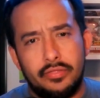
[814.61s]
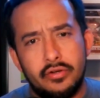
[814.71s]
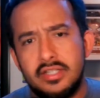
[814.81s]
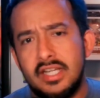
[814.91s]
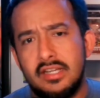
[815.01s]

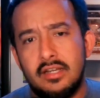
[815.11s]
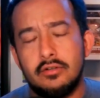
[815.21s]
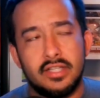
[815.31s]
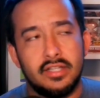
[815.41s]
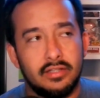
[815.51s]
13
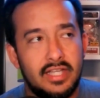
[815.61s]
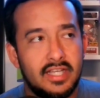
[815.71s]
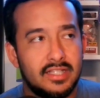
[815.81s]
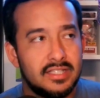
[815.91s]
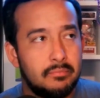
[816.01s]
years in the league
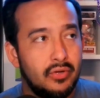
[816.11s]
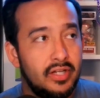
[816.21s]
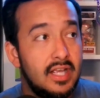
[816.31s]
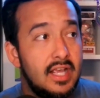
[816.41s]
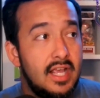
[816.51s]
at this
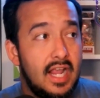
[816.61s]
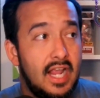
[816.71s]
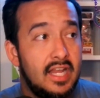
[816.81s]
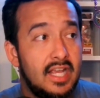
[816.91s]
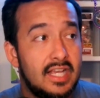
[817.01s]
point,
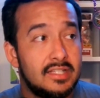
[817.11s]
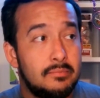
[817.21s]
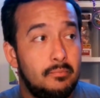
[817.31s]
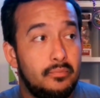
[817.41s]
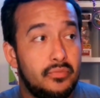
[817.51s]
and has
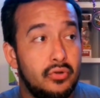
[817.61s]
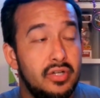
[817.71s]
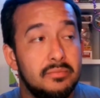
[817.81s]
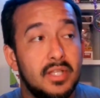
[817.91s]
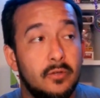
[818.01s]

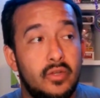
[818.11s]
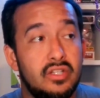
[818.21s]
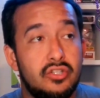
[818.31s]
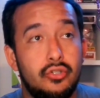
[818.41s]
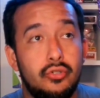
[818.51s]
turned himself
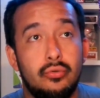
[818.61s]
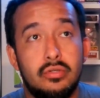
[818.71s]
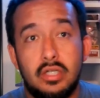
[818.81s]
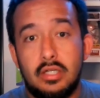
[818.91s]
into